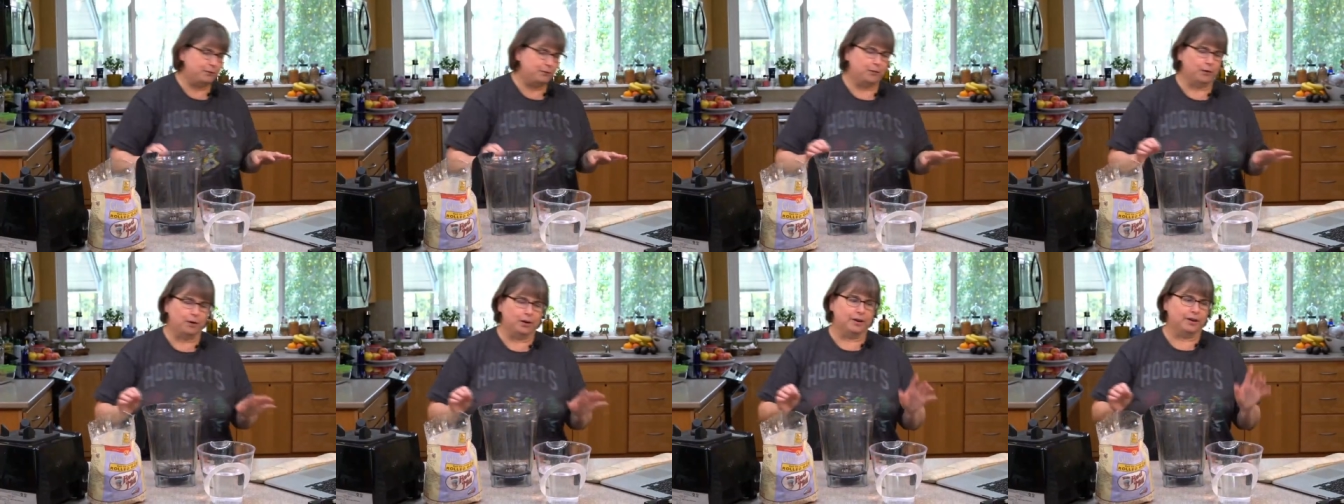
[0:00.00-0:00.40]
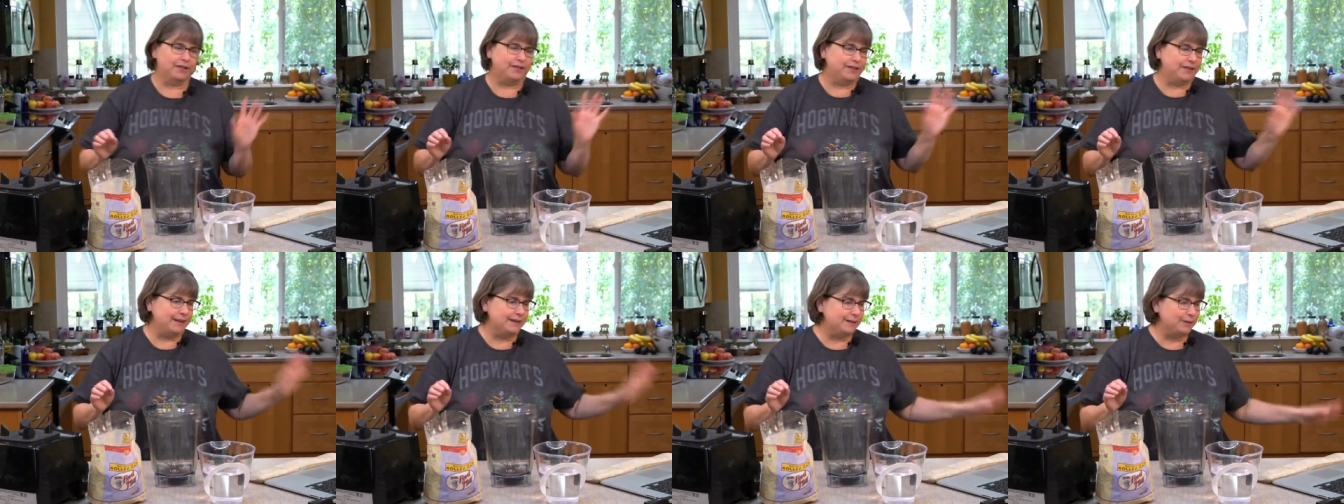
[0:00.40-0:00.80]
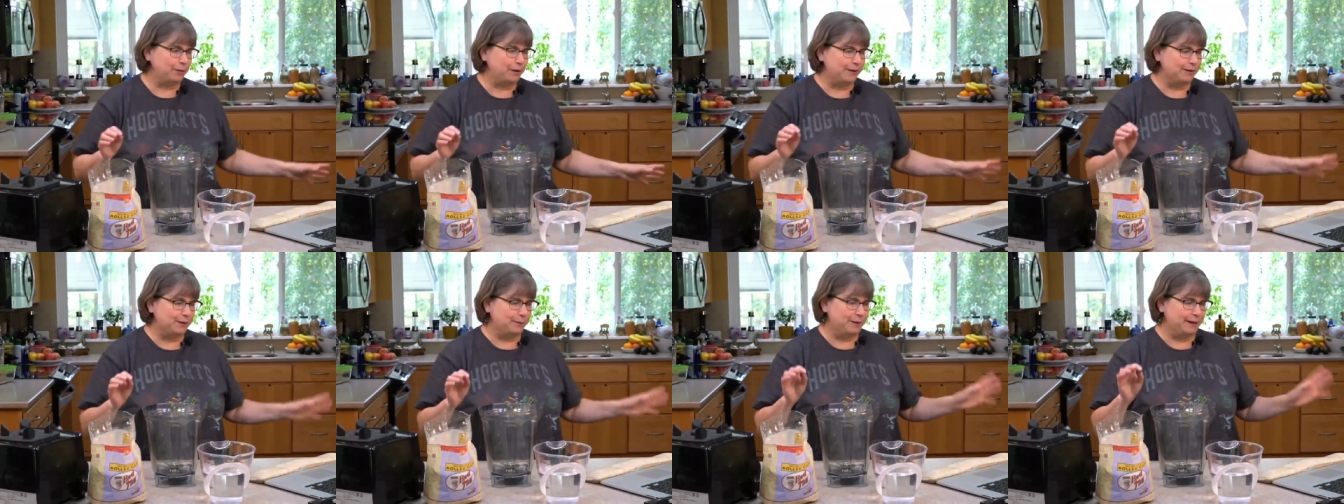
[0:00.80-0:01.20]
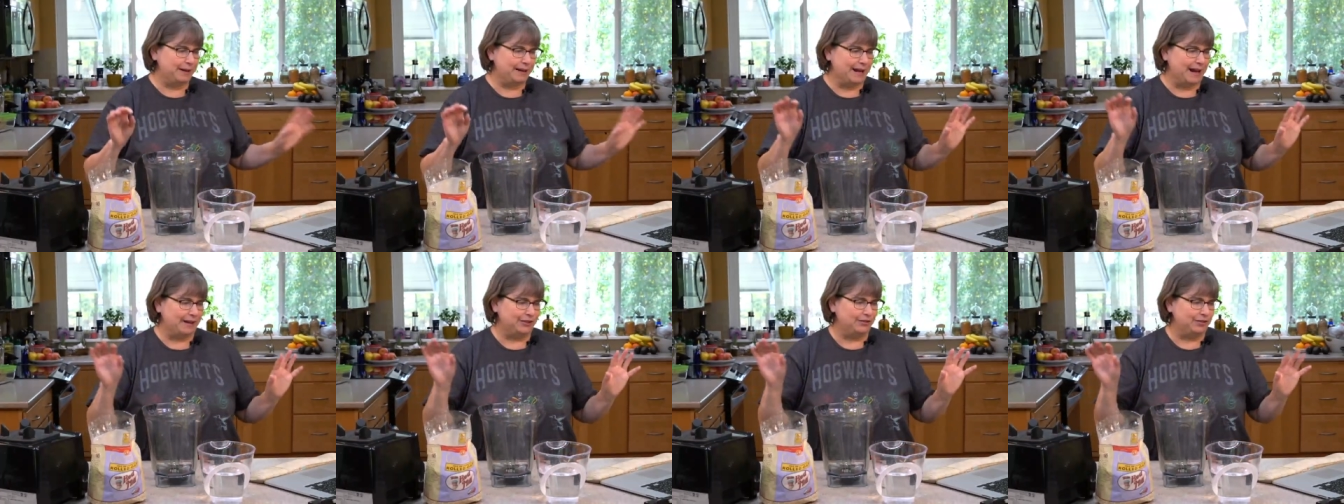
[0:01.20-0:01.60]
for this recipe,
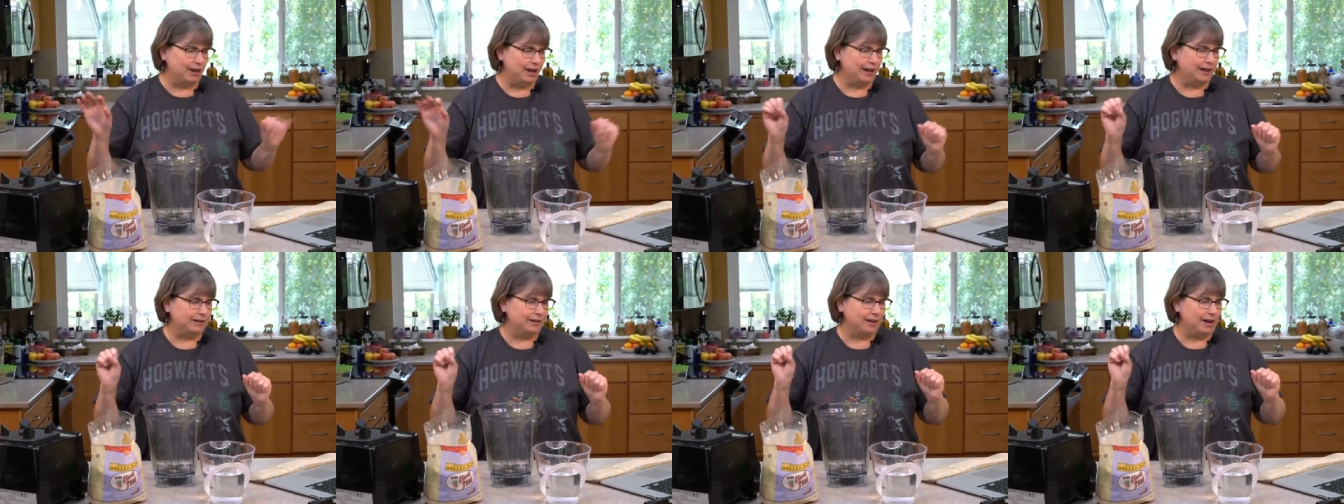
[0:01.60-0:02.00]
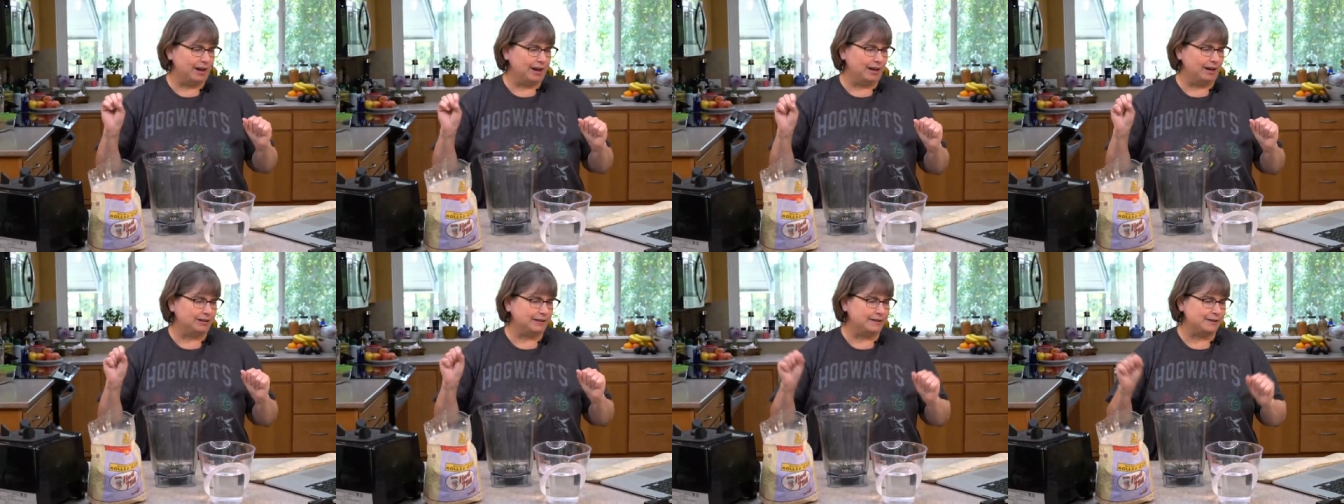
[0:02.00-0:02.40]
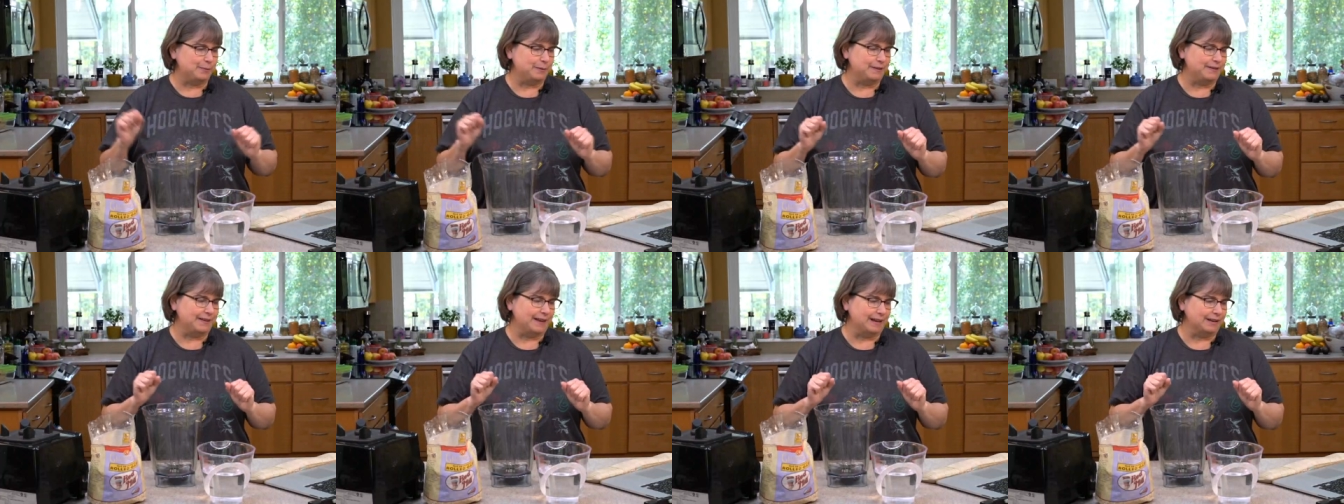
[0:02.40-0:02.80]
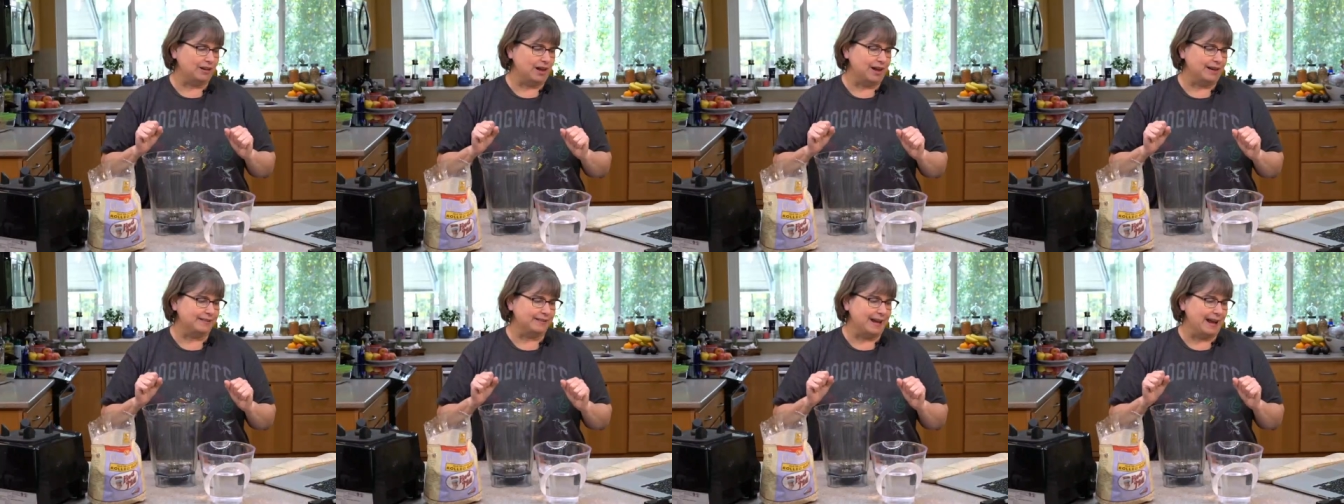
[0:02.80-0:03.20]
and I and Elizabeth's at
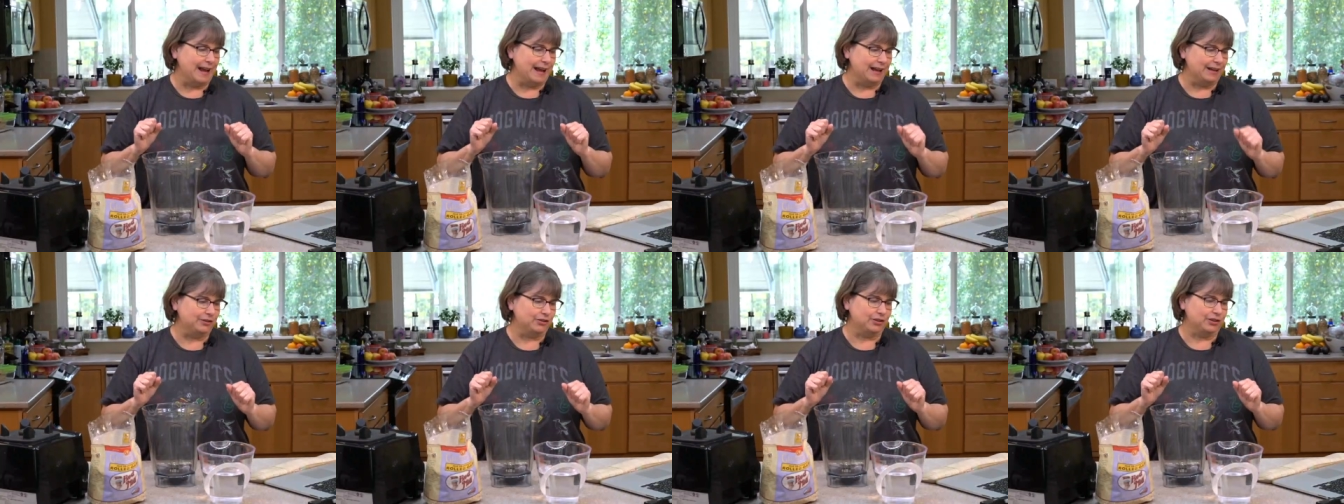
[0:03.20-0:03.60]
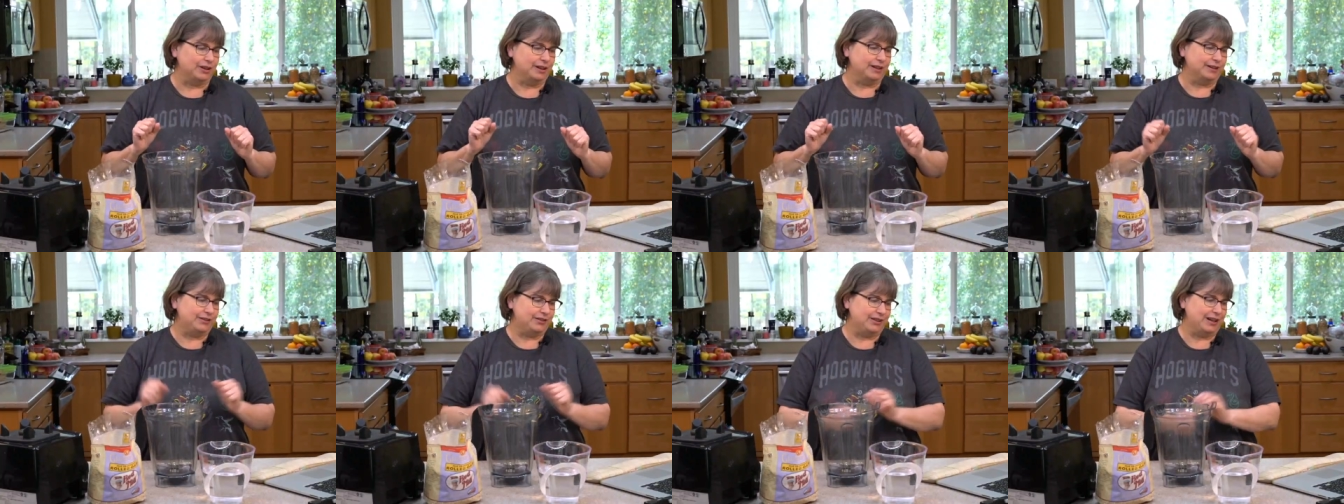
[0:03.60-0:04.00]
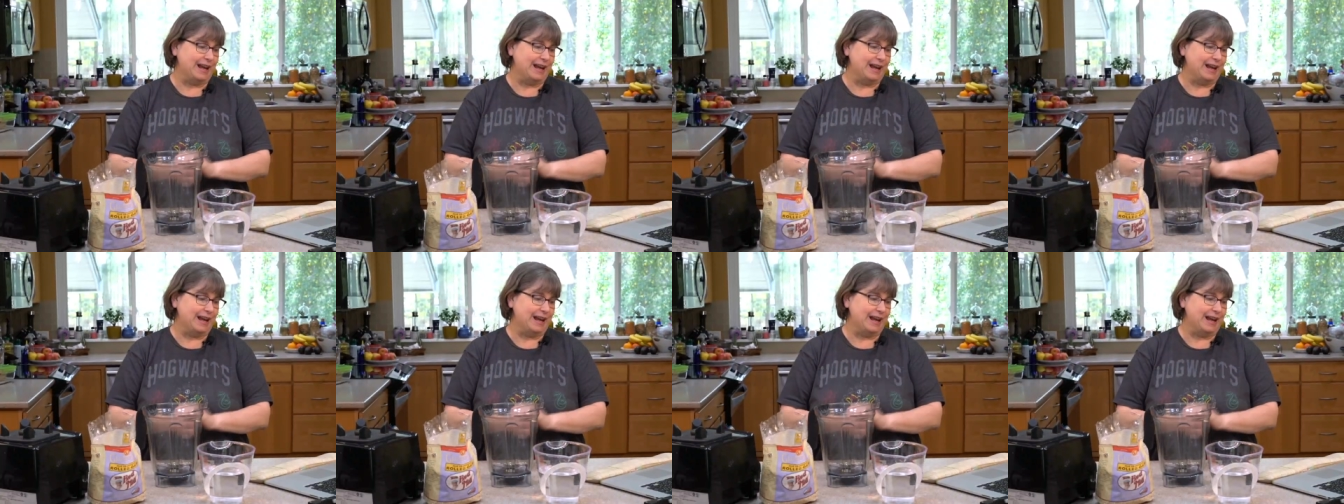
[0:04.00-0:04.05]
Los Angeles.